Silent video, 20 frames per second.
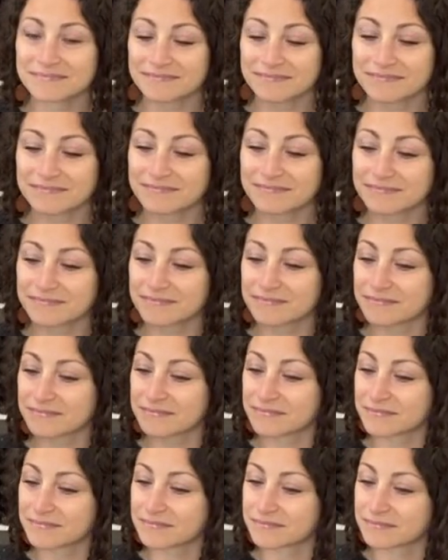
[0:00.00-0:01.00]

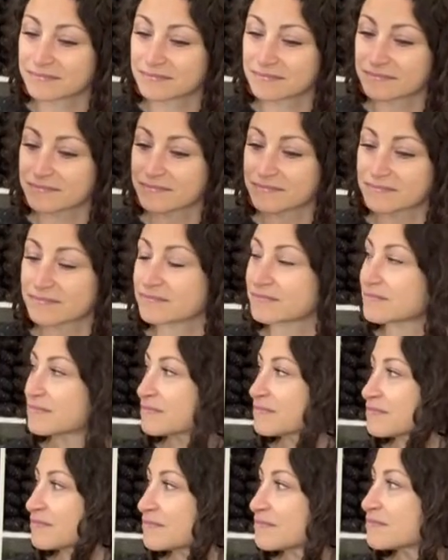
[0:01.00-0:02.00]

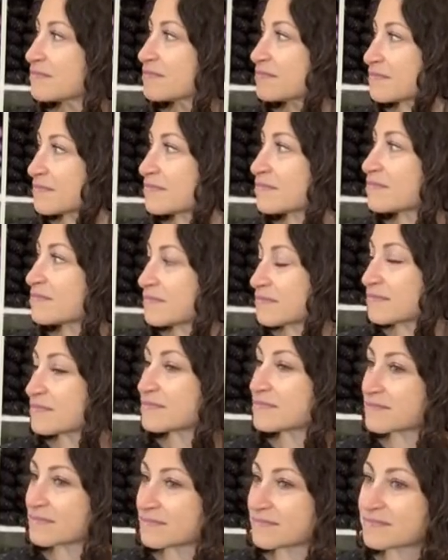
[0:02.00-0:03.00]

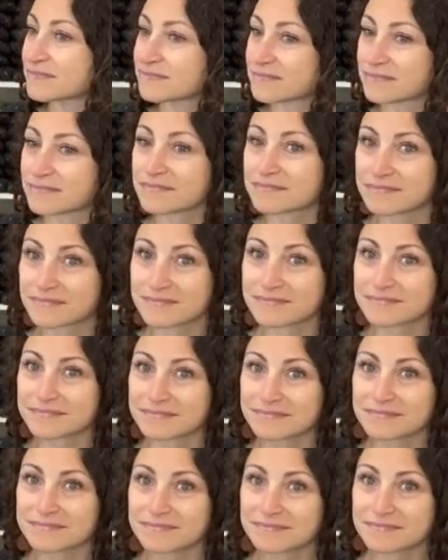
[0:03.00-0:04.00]

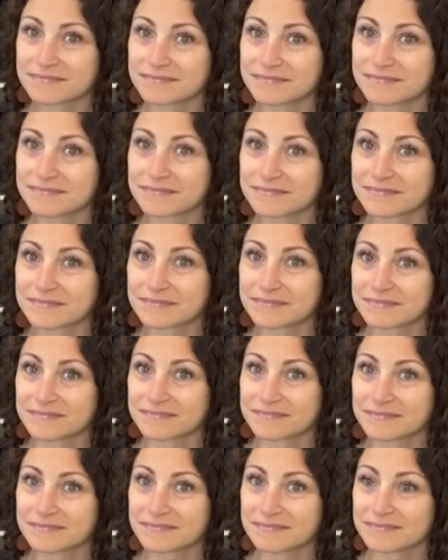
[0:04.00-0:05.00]

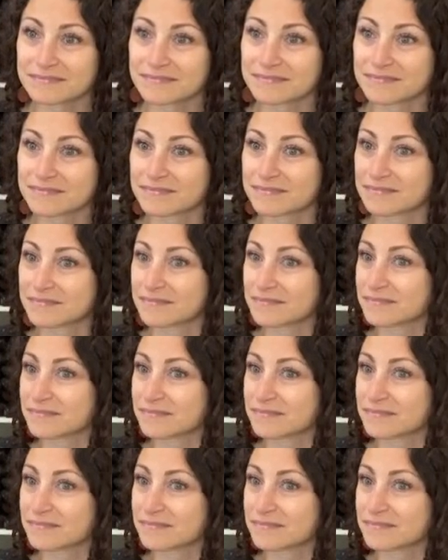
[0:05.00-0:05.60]
The person shown says nothing.